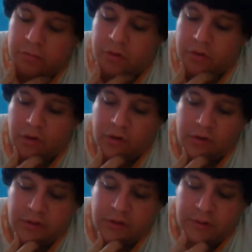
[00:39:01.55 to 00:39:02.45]

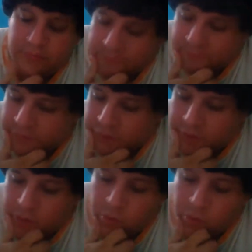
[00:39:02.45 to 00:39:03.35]
curdling.
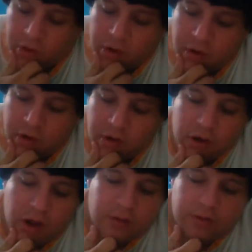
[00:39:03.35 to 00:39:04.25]
We're gonna
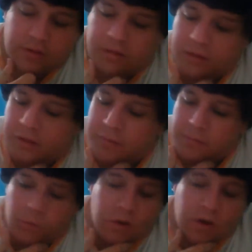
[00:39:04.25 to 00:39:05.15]
knock
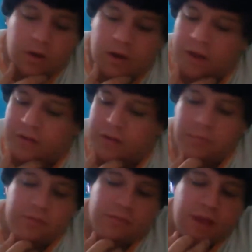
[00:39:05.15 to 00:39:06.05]

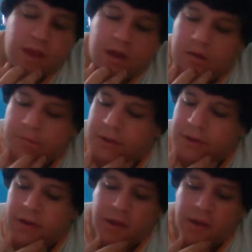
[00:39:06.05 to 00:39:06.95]
demons down,
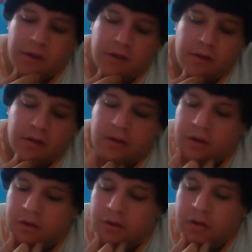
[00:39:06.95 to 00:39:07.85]
man, like a
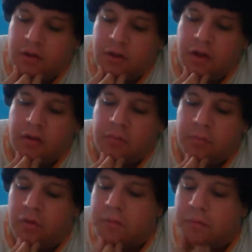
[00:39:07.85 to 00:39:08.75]

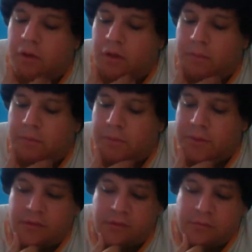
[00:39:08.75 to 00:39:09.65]
bowling ball and
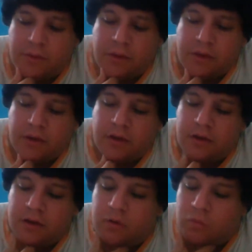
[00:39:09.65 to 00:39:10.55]
pins, man.
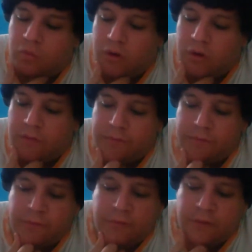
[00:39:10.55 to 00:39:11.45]

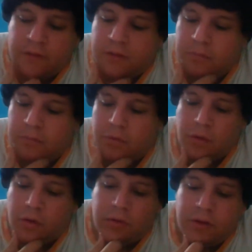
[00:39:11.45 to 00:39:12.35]
Wharf,
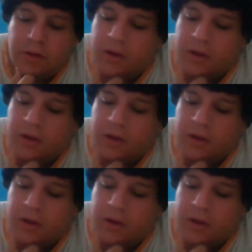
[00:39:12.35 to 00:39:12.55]
baloney.